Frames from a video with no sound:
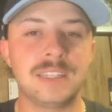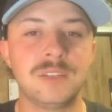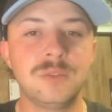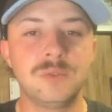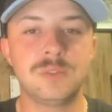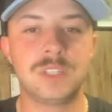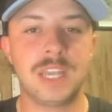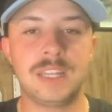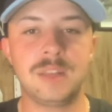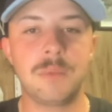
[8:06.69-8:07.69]
lose
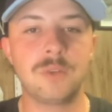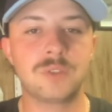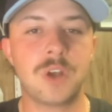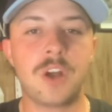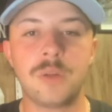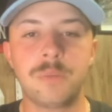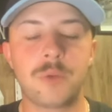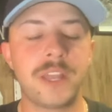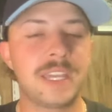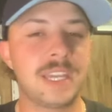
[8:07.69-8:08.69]
in the most
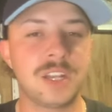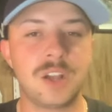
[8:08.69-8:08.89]
heartbreaking,